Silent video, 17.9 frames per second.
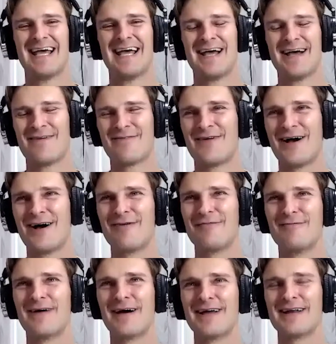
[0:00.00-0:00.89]

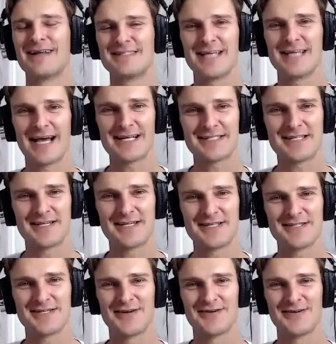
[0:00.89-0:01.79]
well, mate, it's the
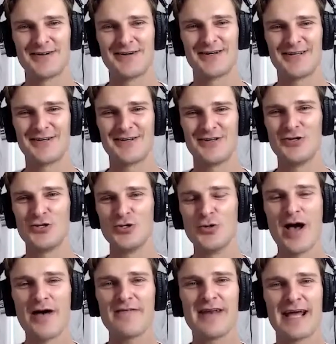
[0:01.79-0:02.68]
accent. So you
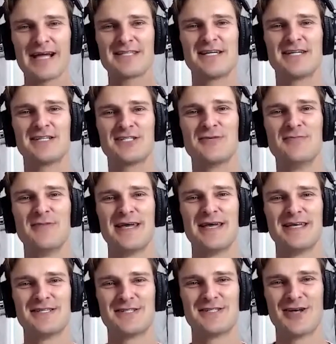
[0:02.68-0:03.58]
have an Accent to
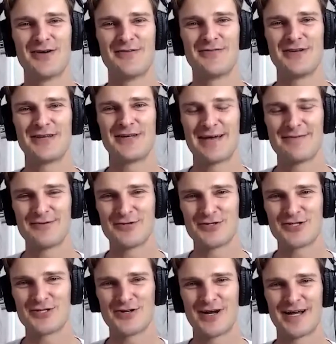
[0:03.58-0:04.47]
me. So if you came to
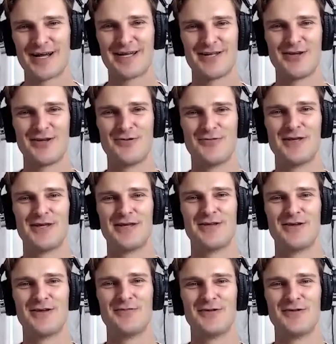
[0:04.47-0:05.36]
Australia,
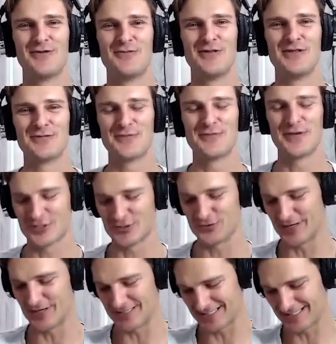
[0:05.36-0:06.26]
you'd be the special
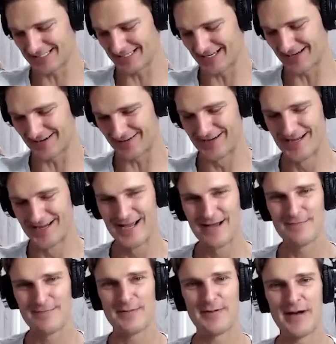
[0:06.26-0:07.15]
one. So,
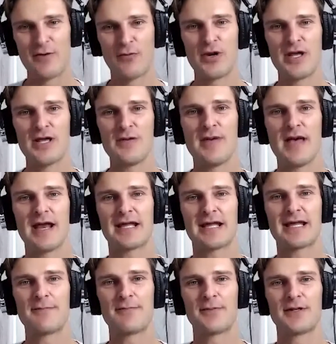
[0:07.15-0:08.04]
but mate, we met a
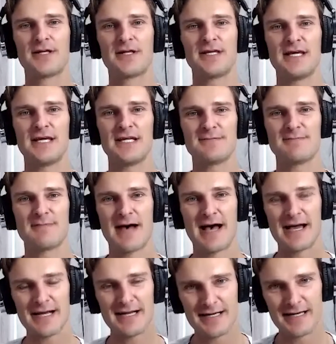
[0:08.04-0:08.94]
couple of years
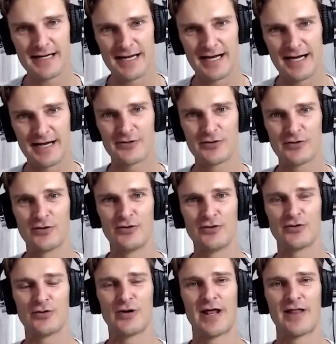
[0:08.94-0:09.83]
back through
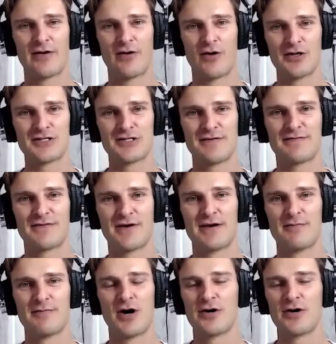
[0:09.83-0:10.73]
another Aussie
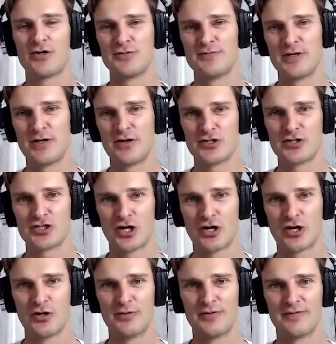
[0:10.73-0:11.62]
friend of mine who's been on the
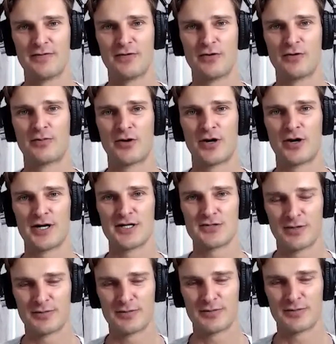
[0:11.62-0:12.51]
show before, Bryce
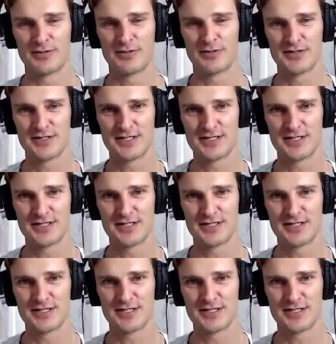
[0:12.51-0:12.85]
Robertson,